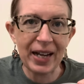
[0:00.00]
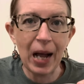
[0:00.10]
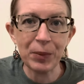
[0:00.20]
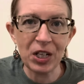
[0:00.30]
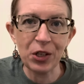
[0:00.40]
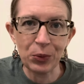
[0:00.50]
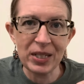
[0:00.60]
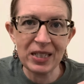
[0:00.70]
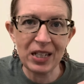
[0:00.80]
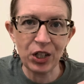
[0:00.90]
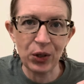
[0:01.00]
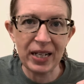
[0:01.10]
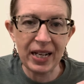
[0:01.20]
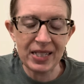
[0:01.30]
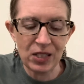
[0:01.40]
I'm gonna read the
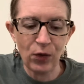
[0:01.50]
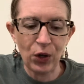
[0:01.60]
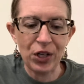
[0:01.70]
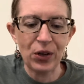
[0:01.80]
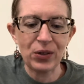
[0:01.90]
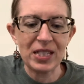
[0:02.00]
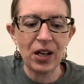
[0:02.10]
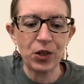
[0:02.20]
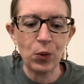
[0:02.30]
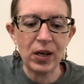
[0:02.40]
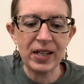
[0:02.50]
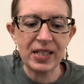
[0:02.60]
ingredients for you and tell you what